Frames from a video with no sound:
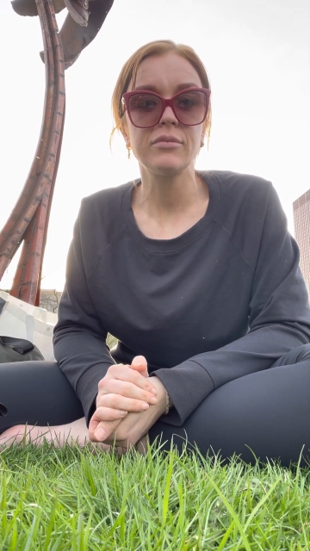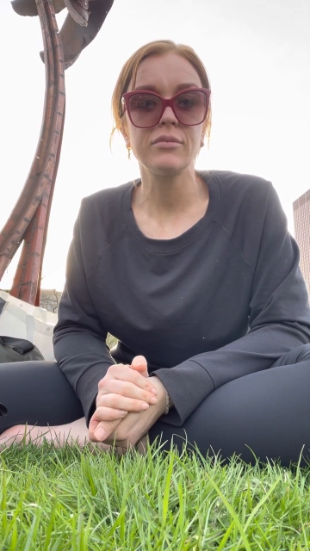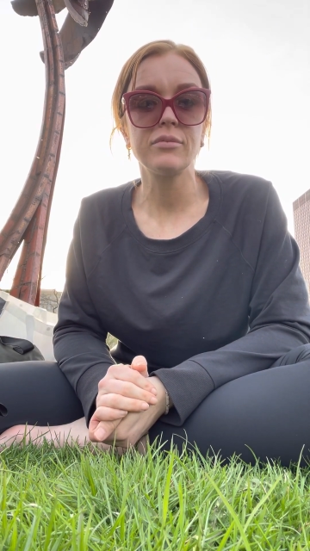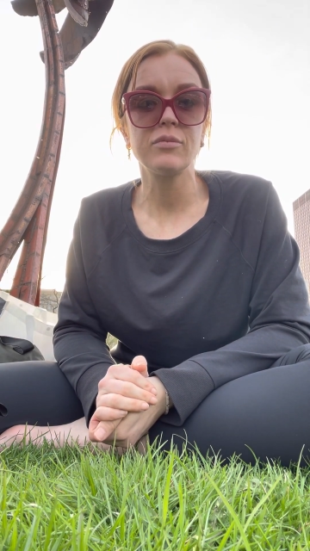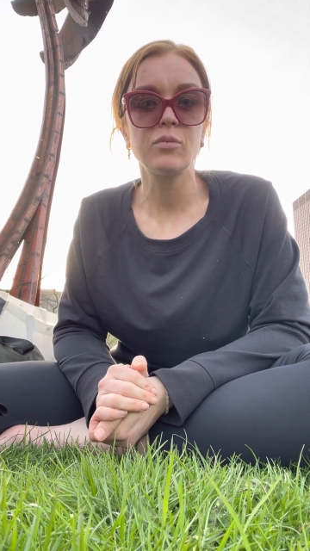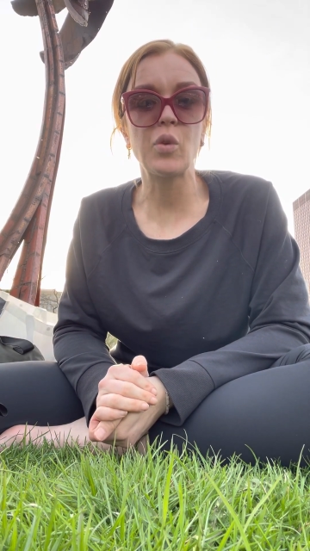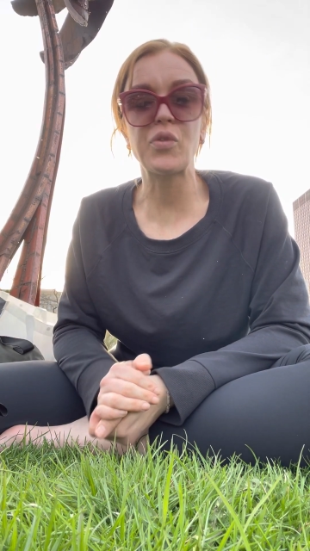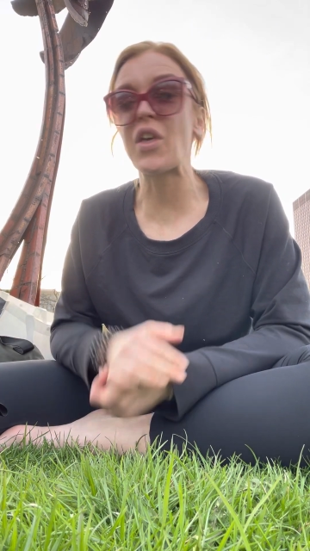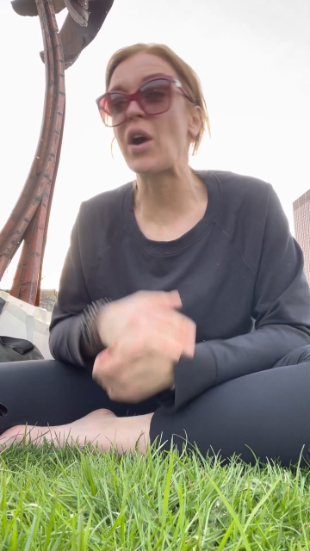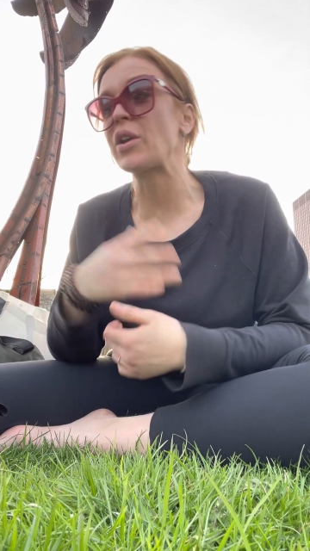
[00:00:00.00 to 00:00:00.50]

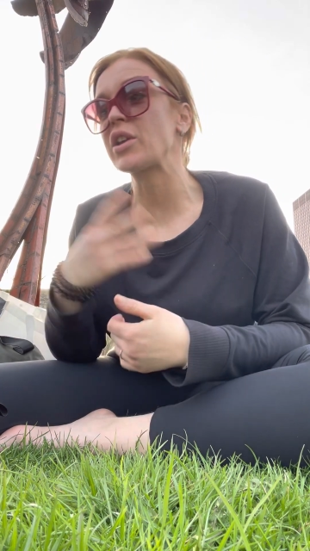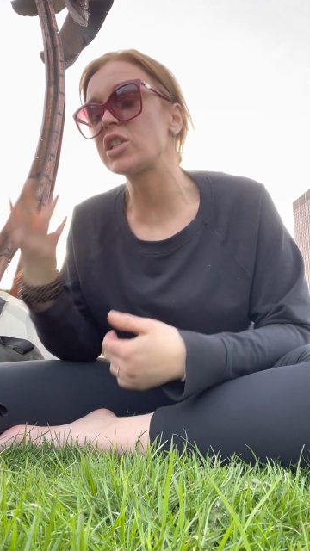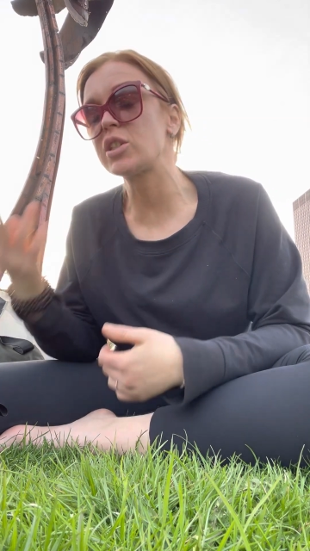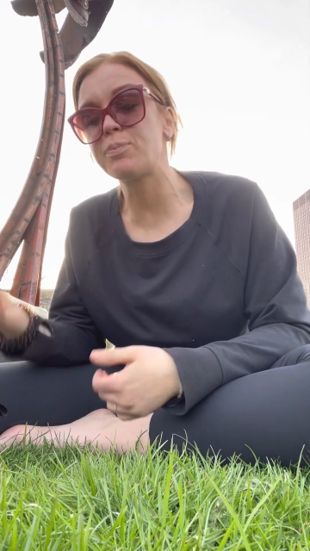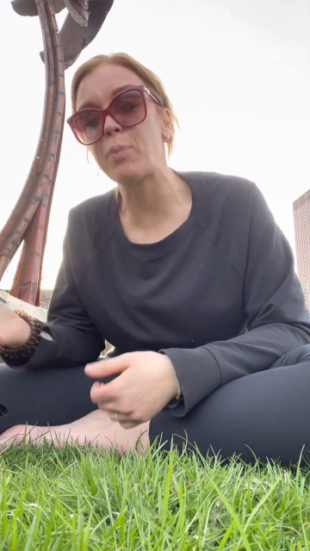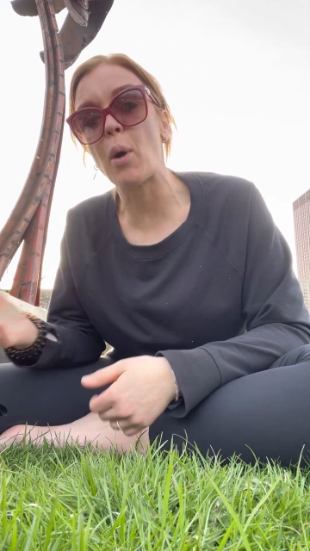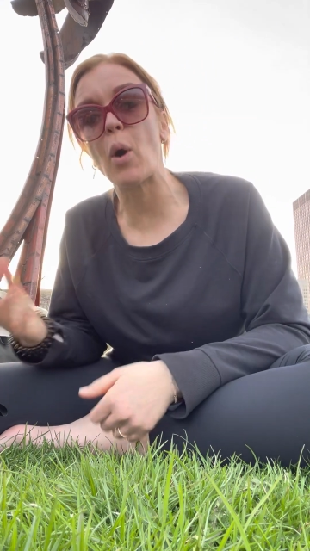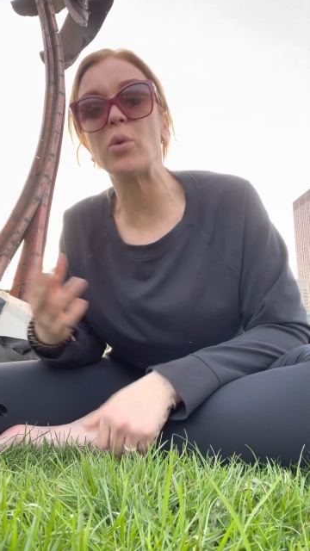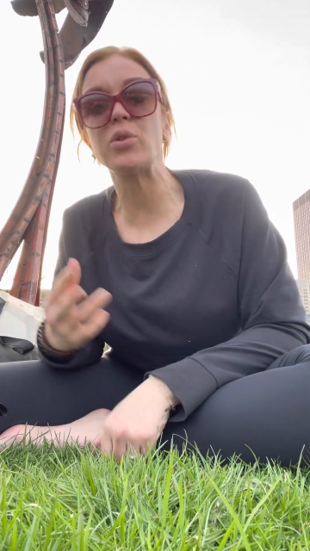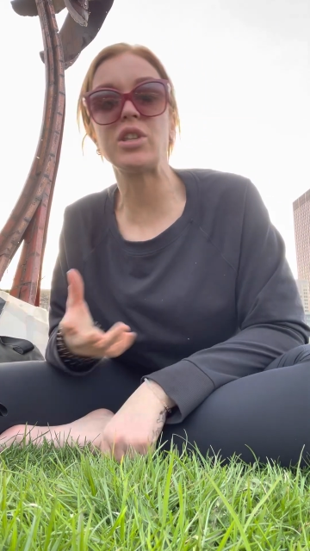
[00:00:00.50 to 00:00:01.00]
Without
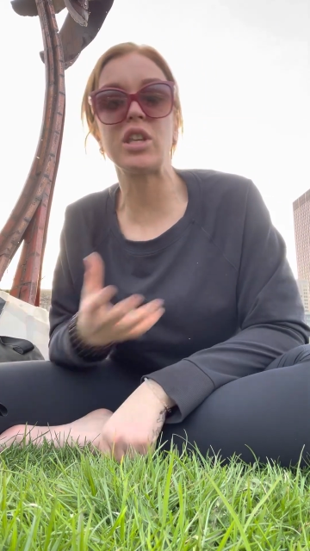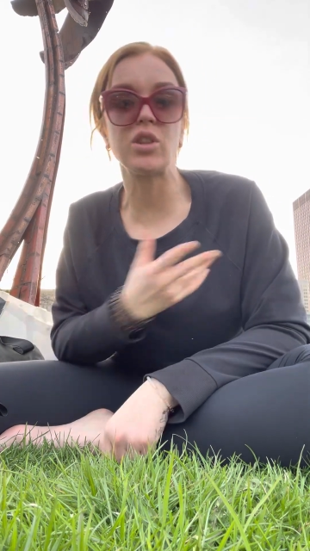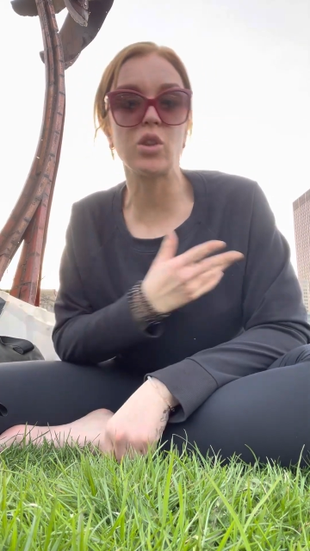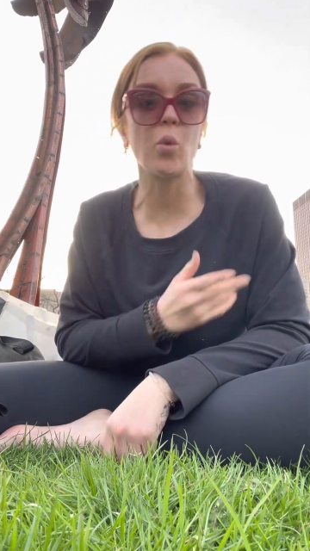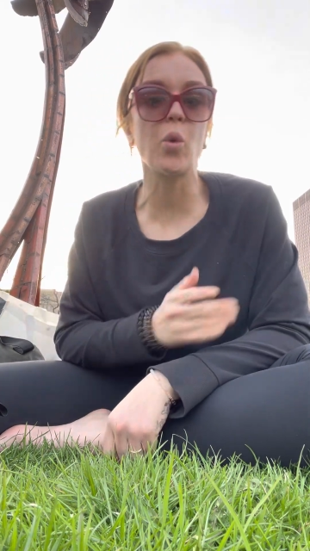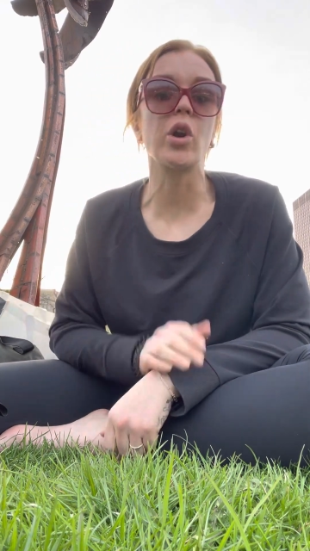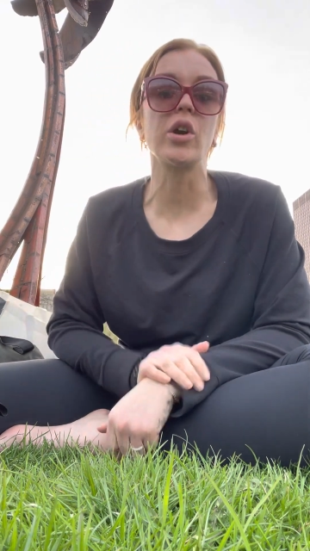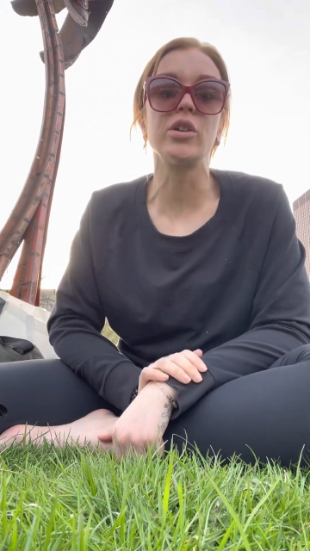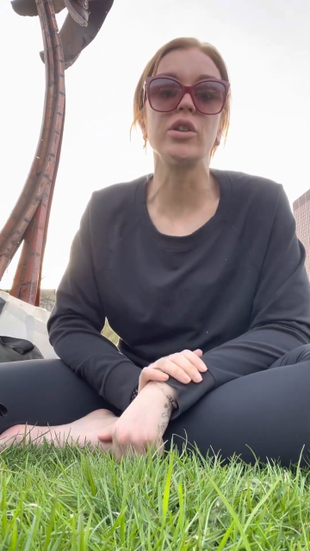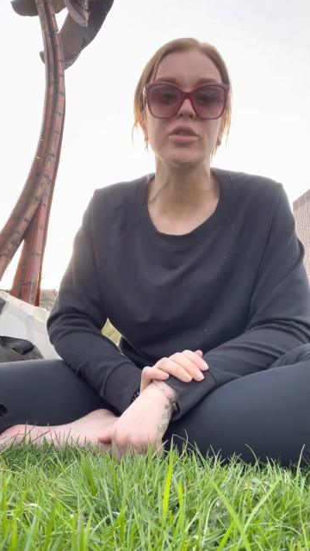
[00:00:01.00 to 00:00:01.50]
exposing the
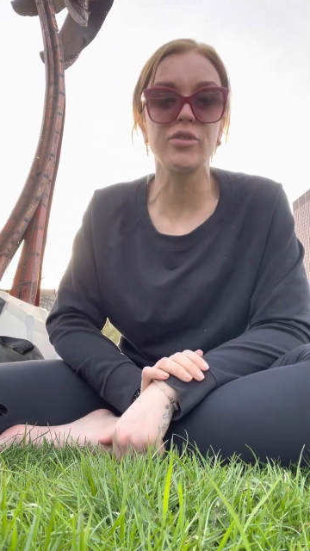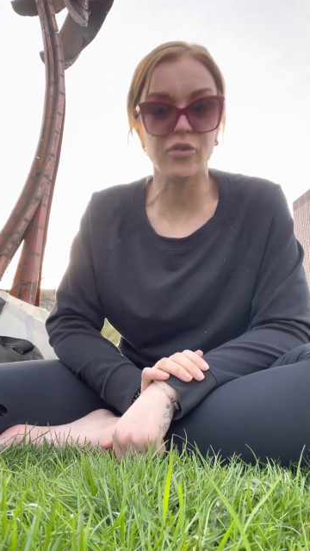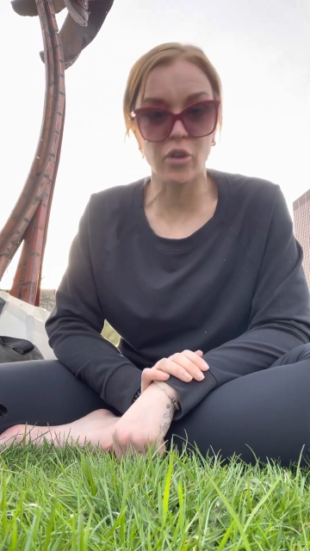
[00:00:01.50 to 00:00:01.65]
world